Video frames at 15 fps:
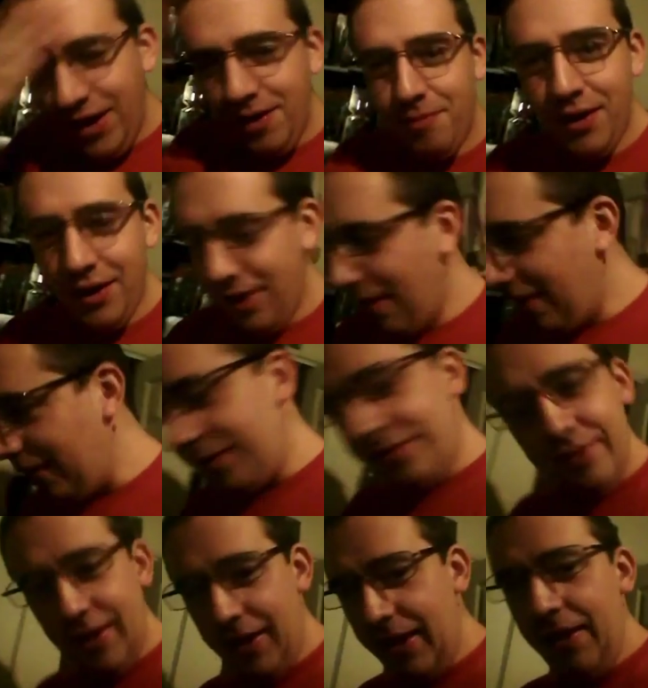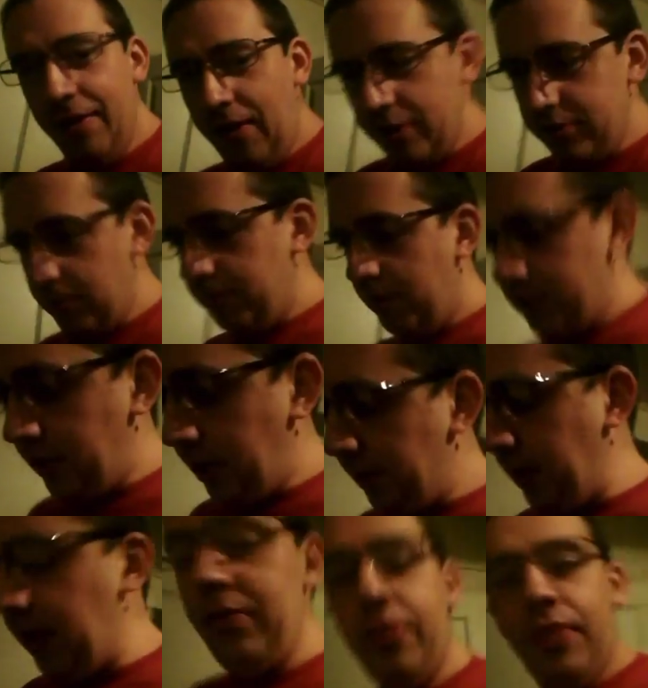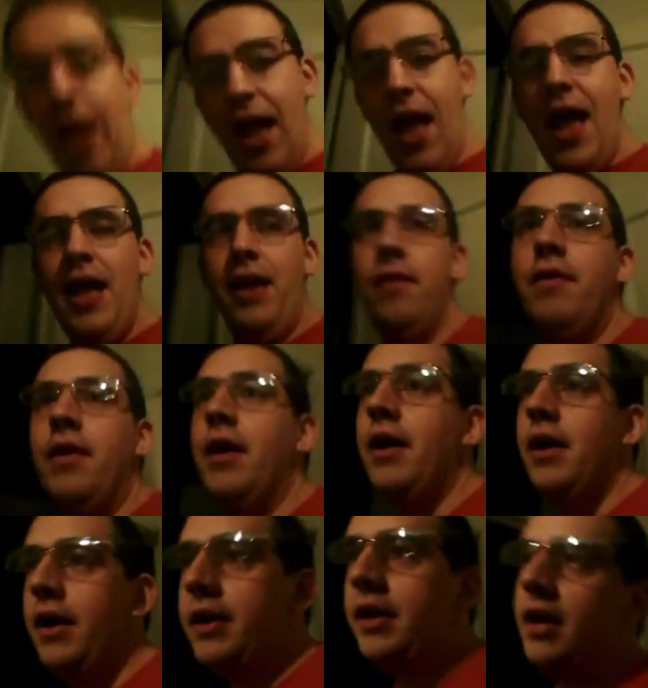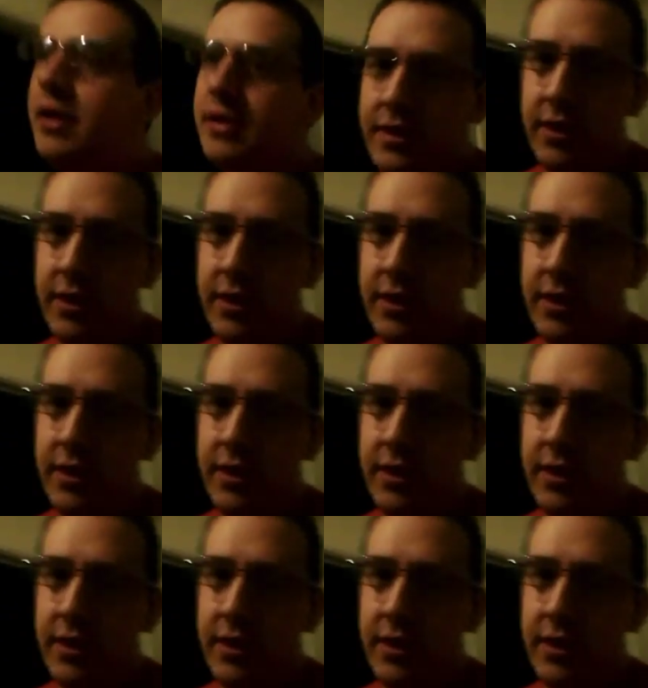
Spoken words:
Headbutt. Oh, it knocked them both on the butt. Then he did a